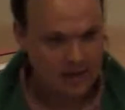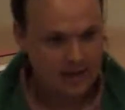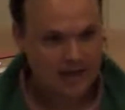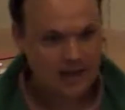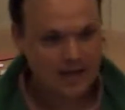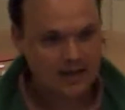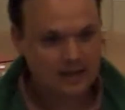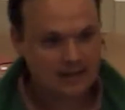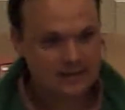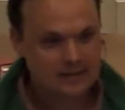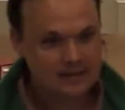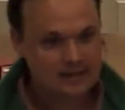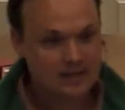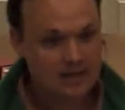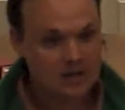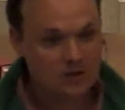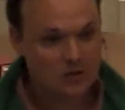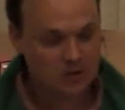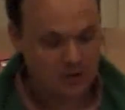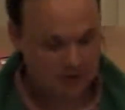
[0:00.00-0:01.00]
And
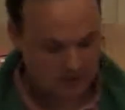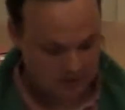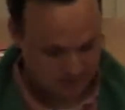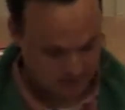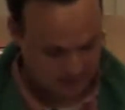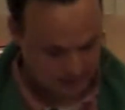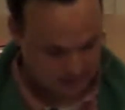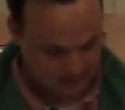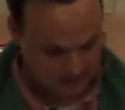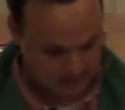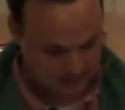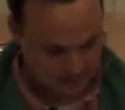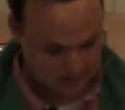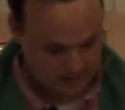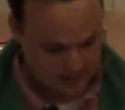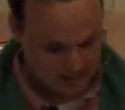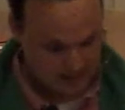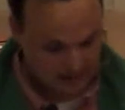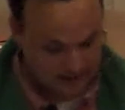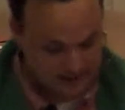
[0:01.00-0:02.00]
consider,
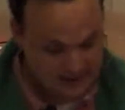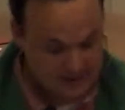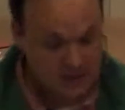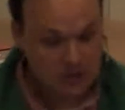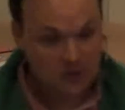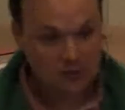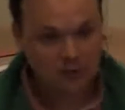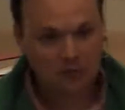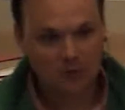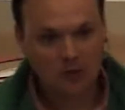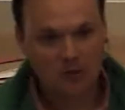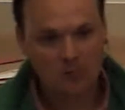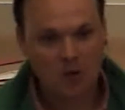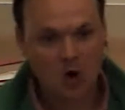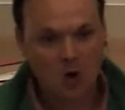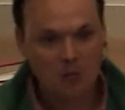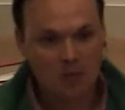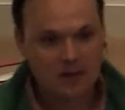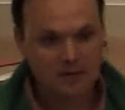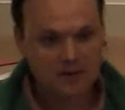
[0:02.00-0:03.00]
consider for a
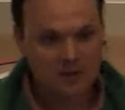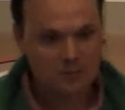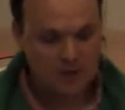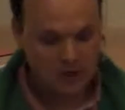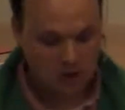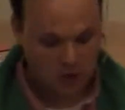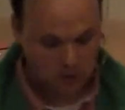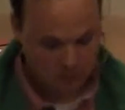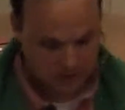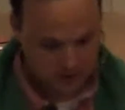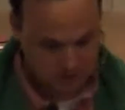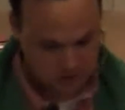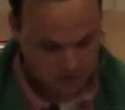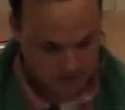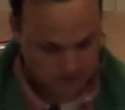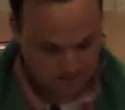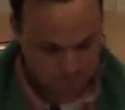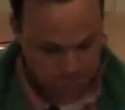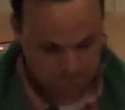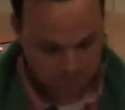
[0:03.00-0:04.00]
moment the bigger
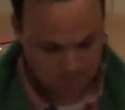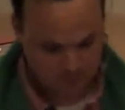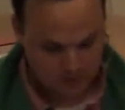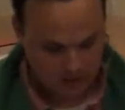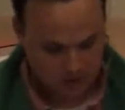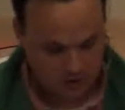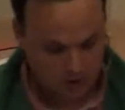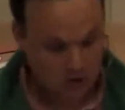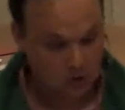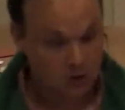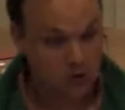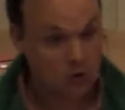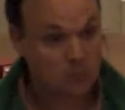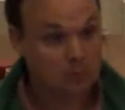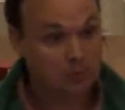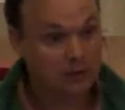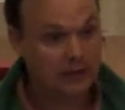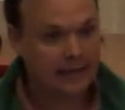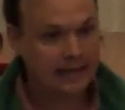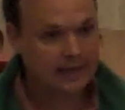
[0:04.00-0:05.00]
picture. Your
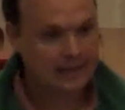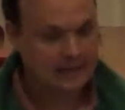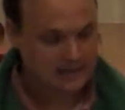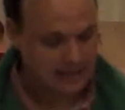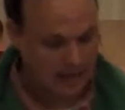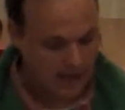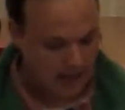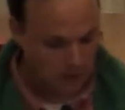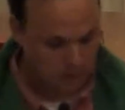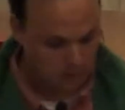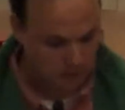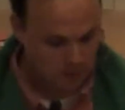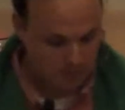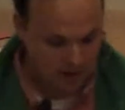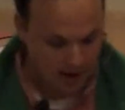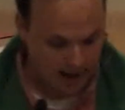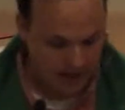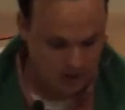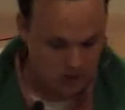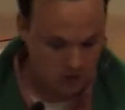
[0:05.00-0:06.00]
planet, I'll
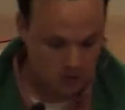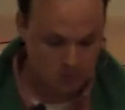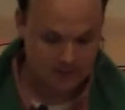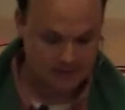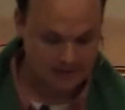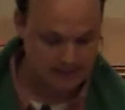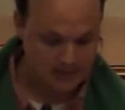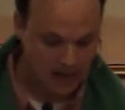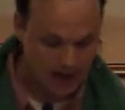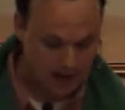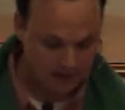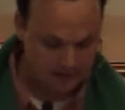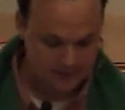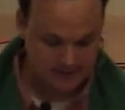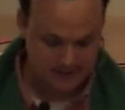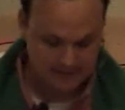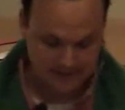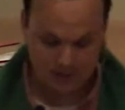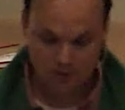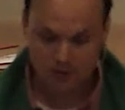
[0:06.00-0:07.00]
remind you, is not the
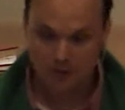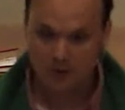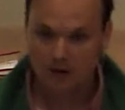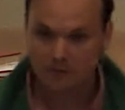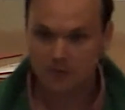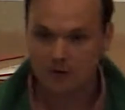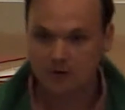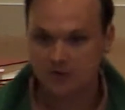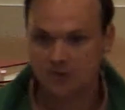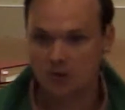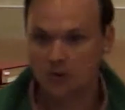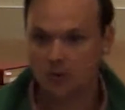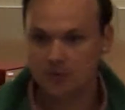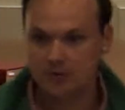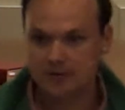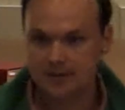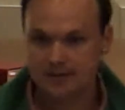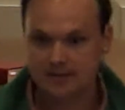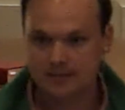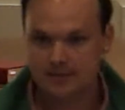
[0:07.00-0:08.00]
center of the solar
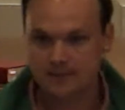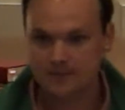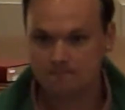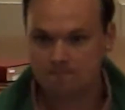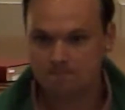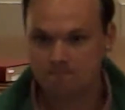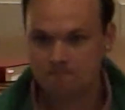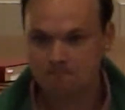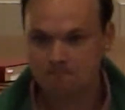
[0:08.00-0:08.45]
system.